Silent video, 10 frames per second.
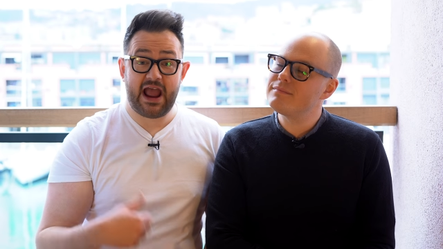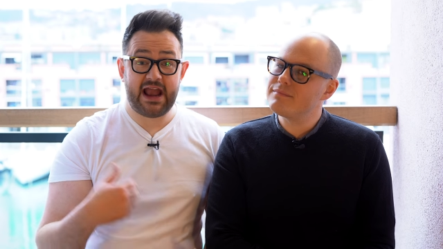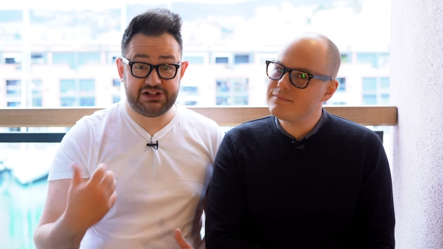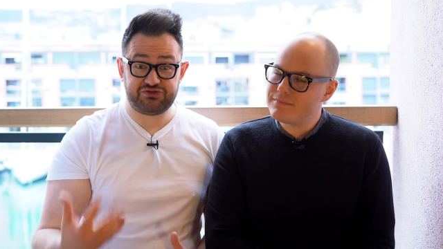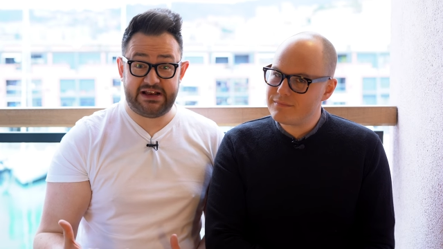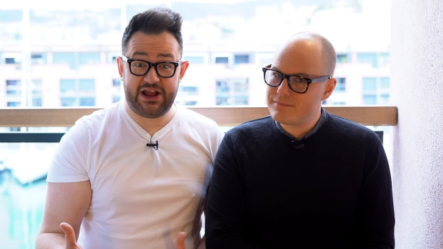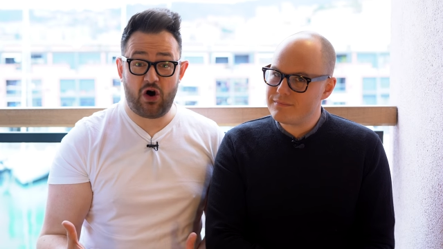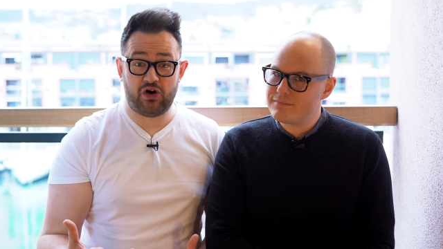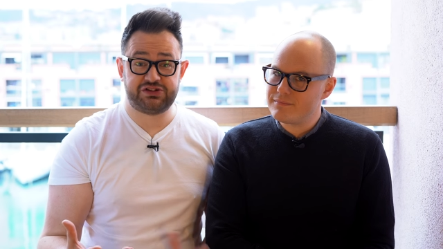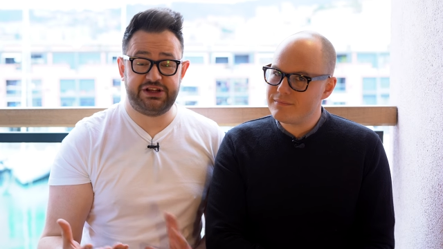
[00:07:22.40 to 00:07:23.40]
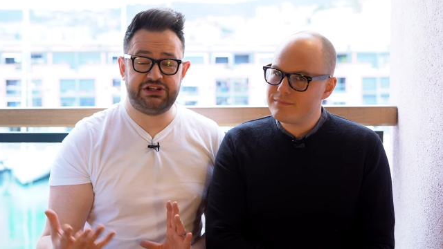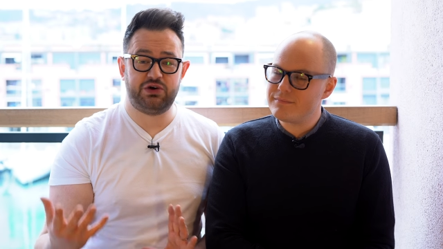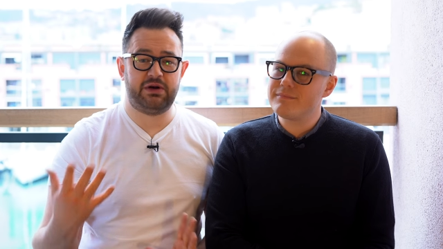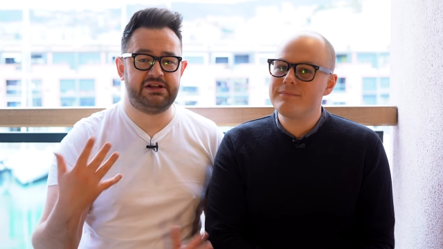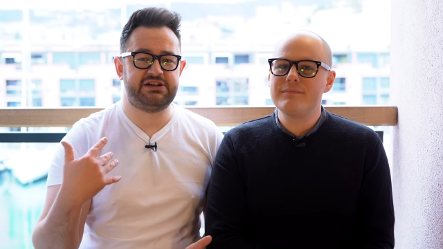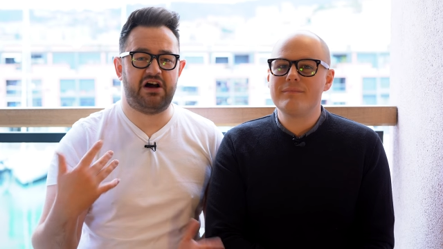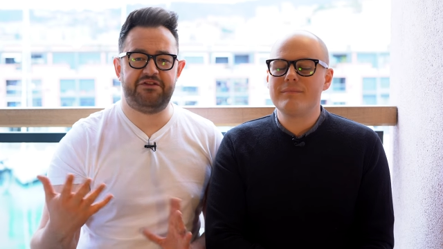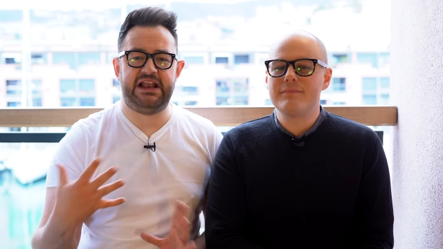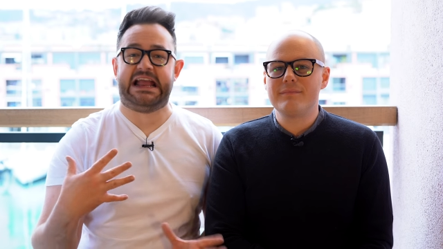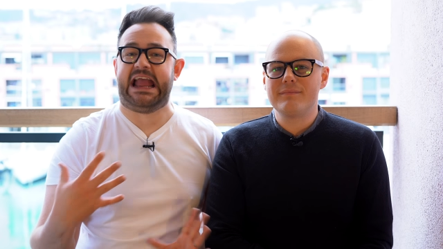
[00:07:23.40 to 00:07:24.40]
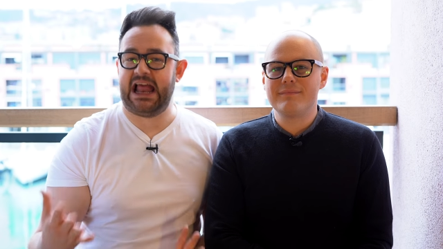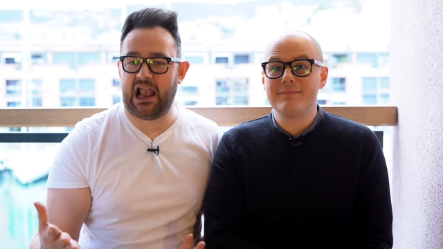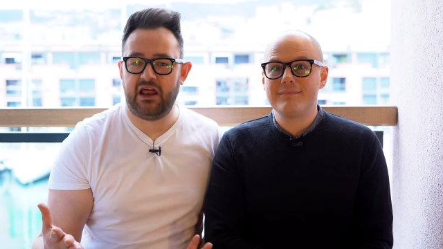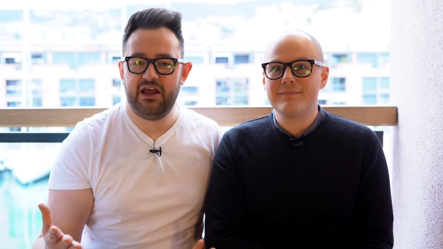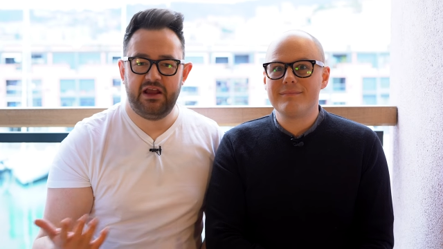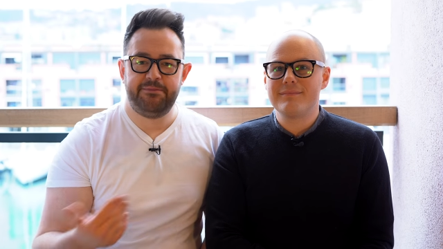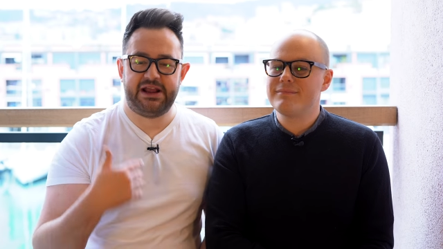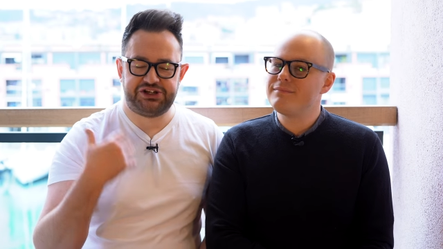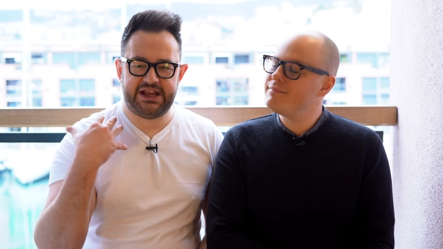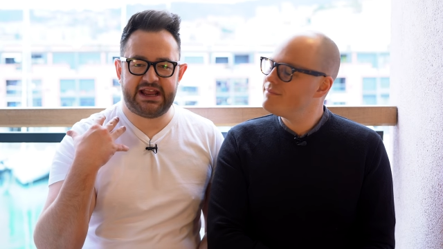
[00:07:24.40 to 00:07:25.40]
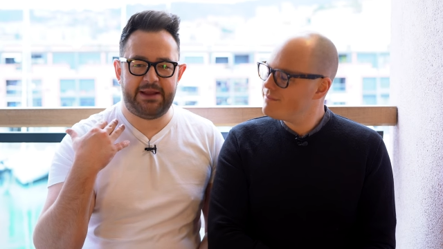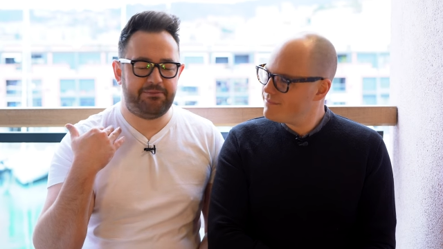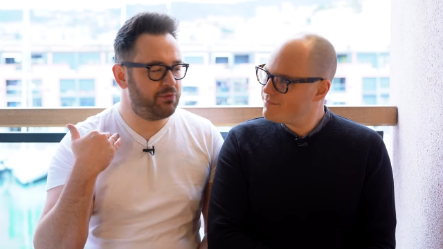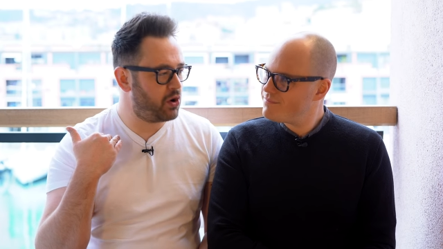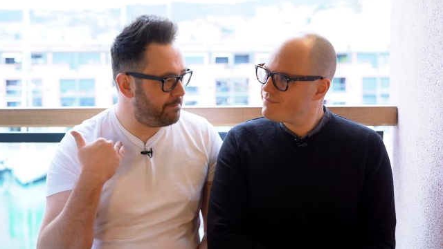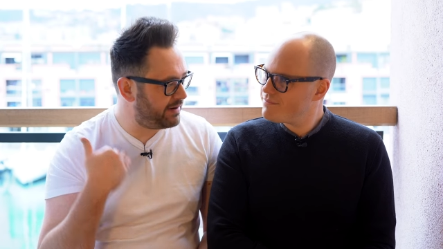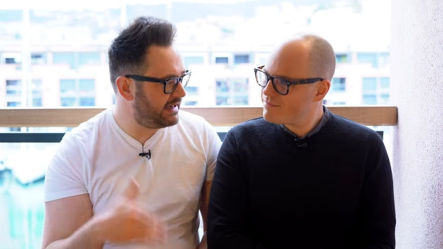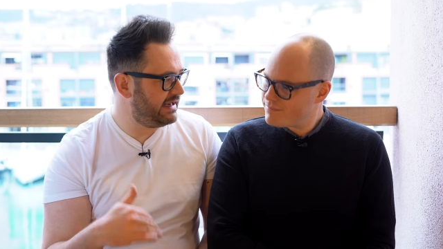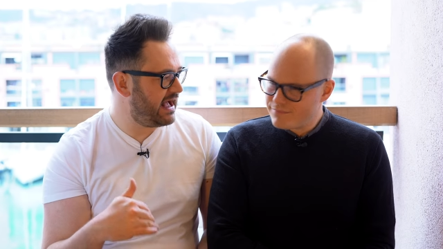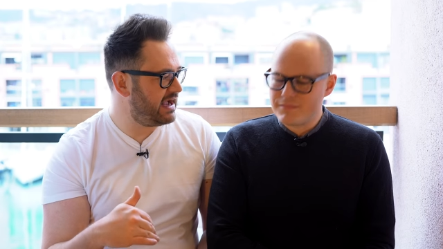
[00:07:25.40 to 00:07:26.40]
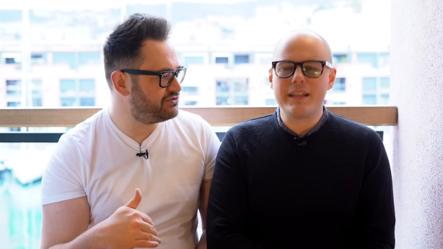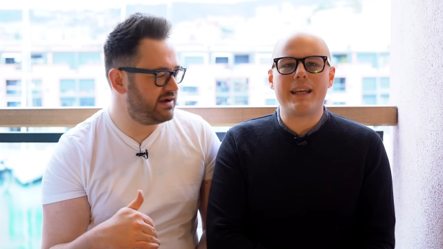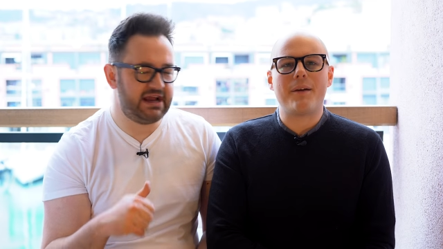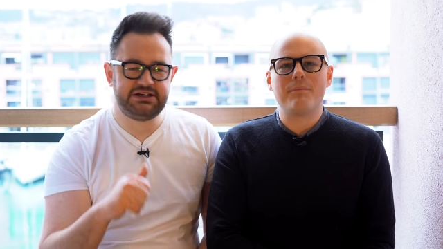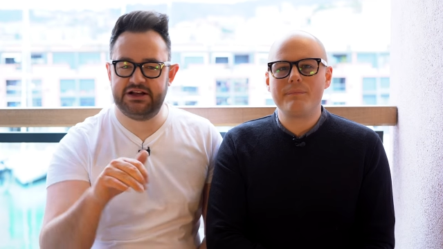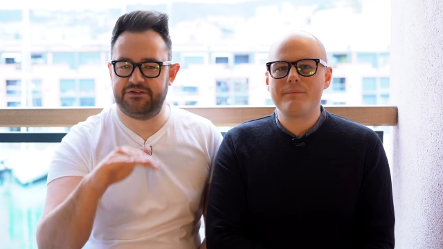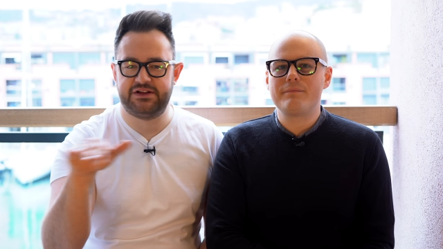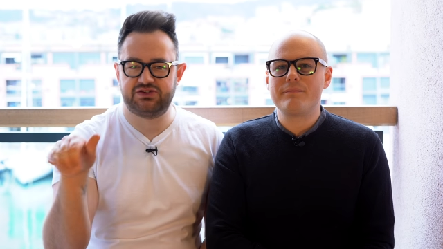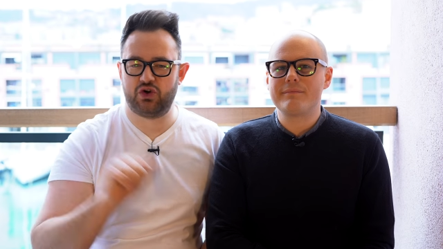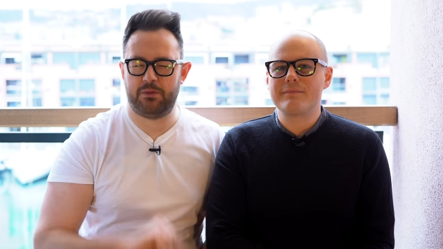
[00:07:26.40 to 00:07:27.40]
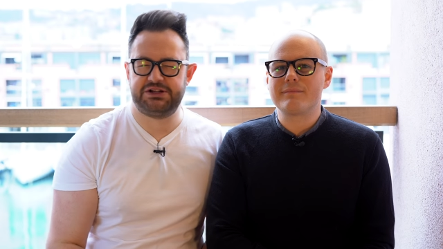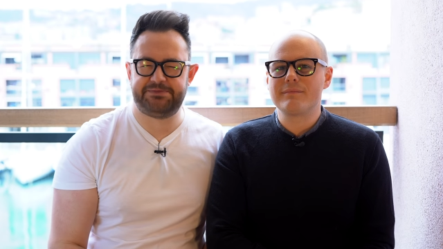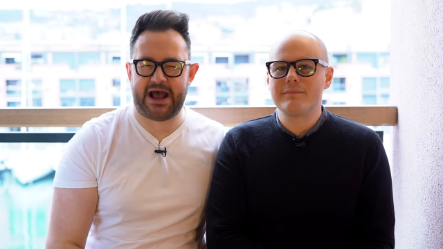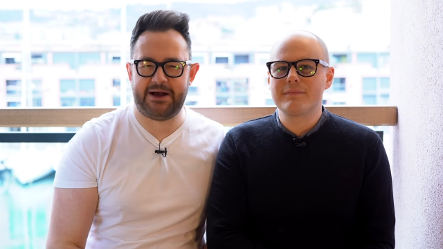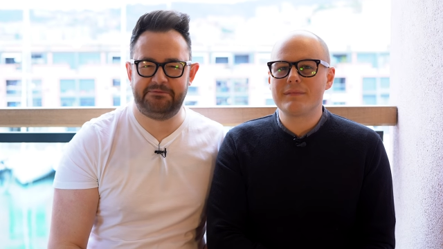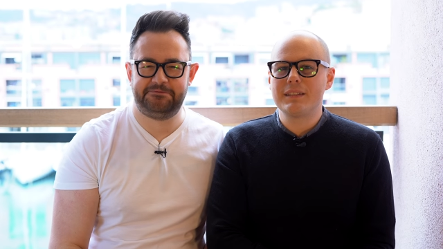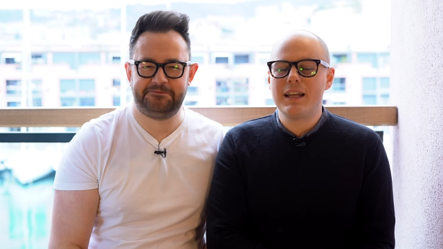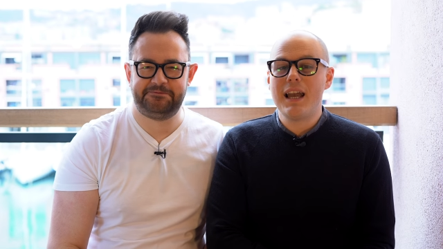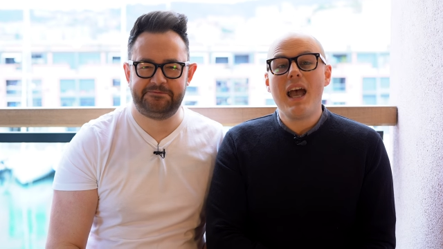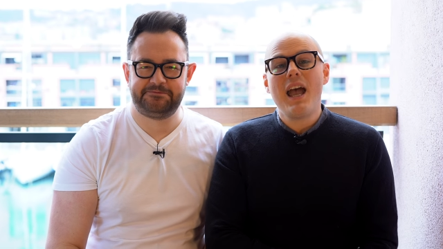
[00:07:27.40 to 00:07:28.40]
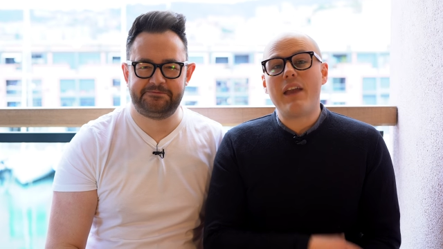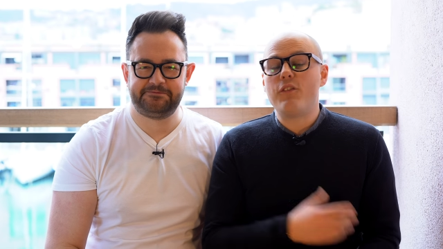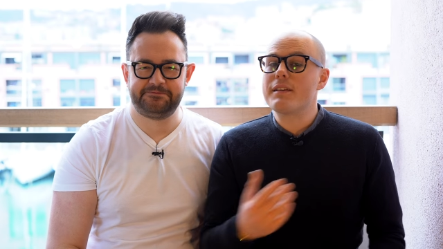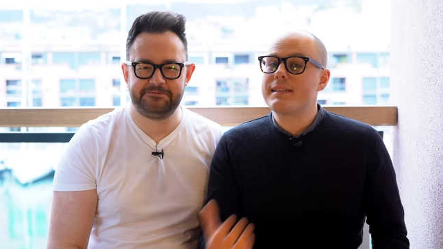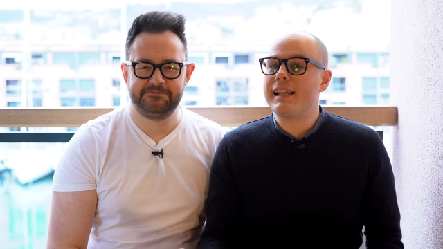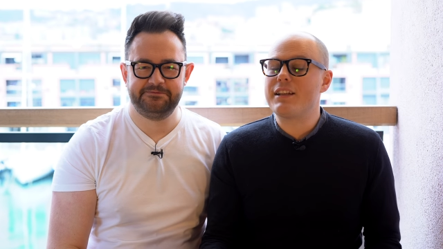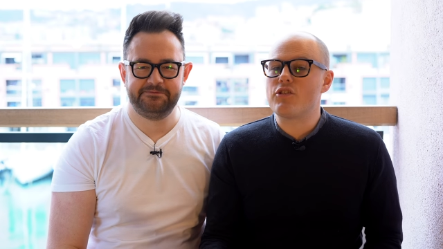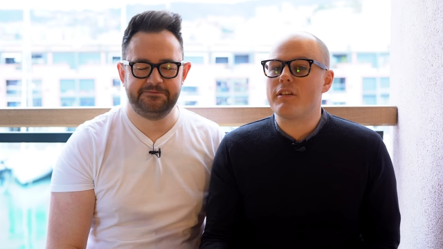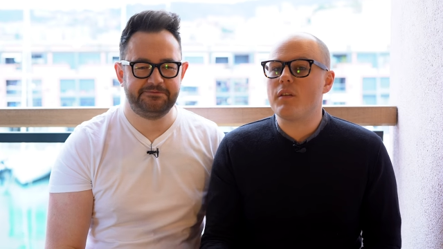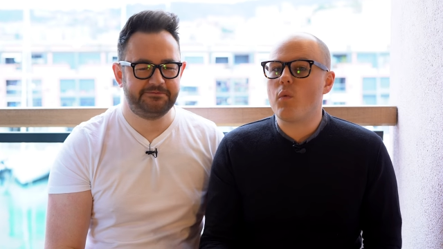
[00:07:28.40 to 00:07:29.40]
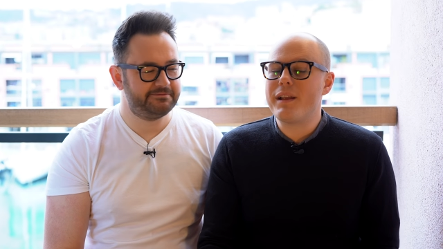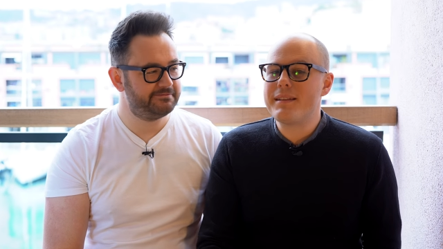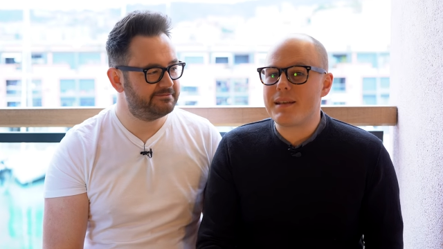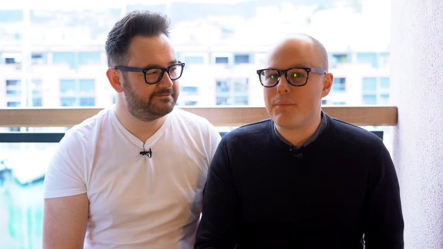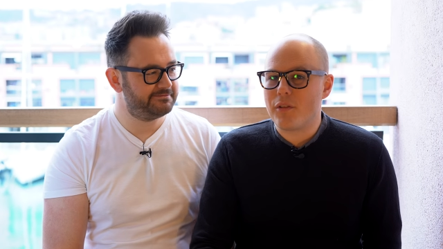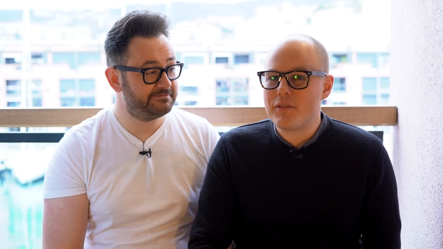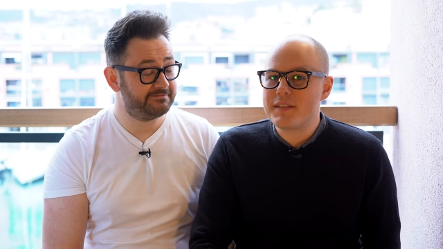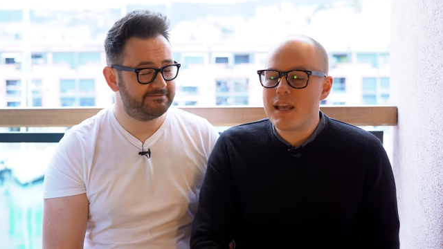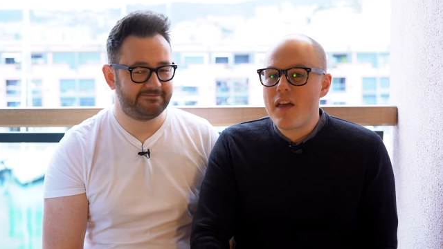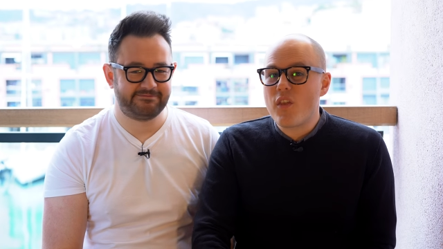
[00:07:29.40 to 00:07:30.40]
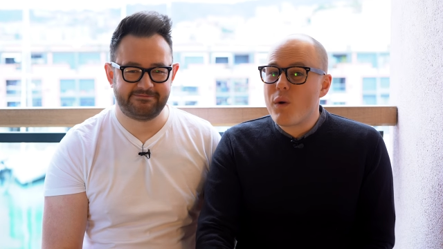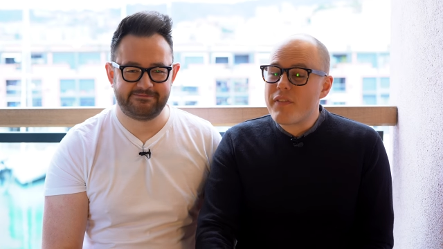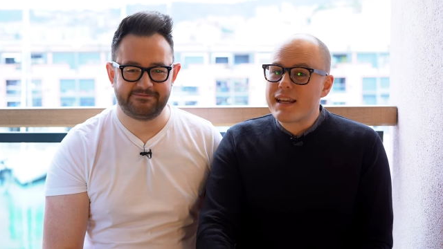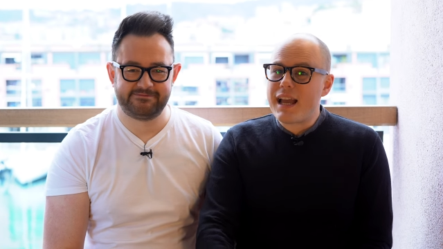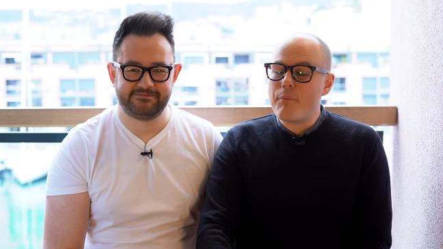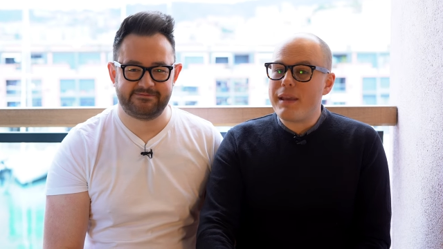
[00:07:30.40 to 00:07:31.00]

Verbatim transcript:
Speaker 1: and it's really hot, so you don't want to start feeling ill.
Speaker 2: Make sure you keep completely hydrated and you'll feel so much better. If you're sailing during the winter months, the weather can